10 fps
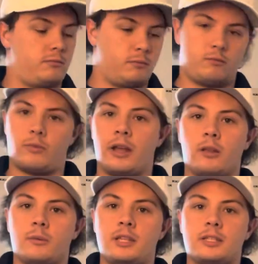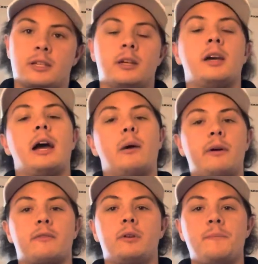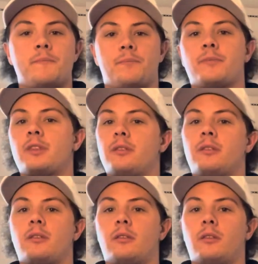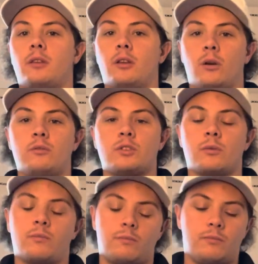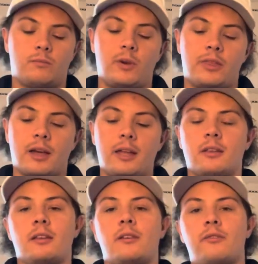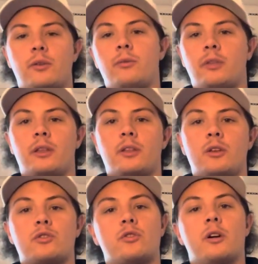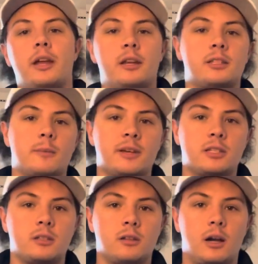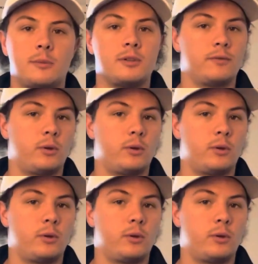Regular was easy. However, so with that, if you think that your strong hand is the best option for